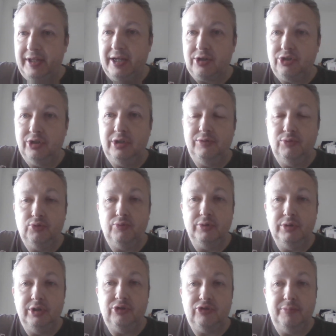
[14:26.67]
actually, was
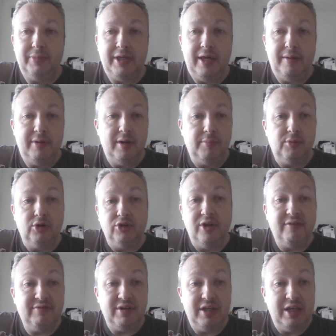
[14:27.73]
released and became a number 11